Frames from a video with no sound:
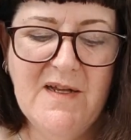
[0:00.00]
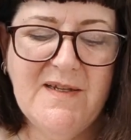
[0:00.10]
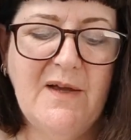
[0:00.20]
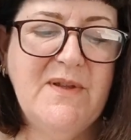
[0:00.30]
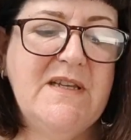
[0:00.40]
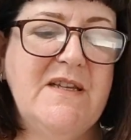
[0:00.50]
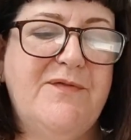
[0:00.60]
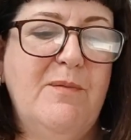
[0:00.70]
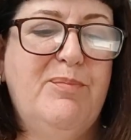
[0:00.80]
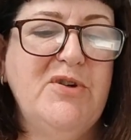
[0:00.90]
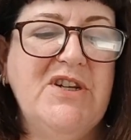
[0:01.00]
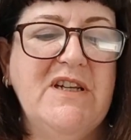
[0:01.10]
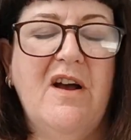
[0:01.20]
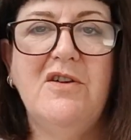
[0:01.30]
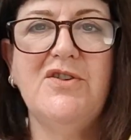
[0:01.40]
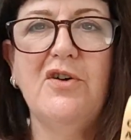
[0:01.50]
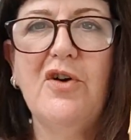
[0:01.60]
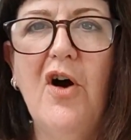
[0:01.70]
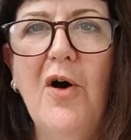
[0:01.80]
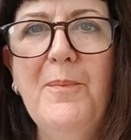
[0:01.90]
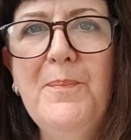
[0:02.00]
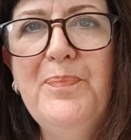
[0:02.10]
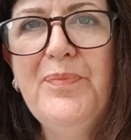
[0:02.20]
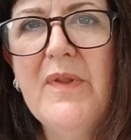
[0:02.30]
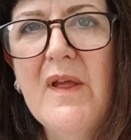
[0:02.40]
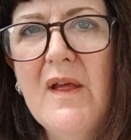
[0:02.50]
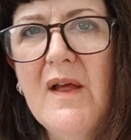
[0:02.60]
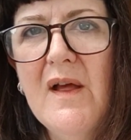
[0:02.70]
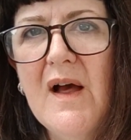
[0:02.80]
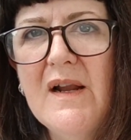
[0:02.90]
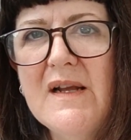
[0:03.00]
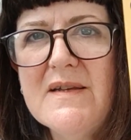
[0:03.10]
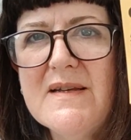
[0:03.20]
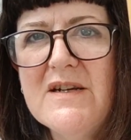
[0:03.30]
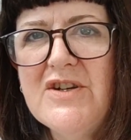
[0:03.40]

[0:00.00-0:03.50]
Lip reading: So this is from budgetyarn.com, and it's,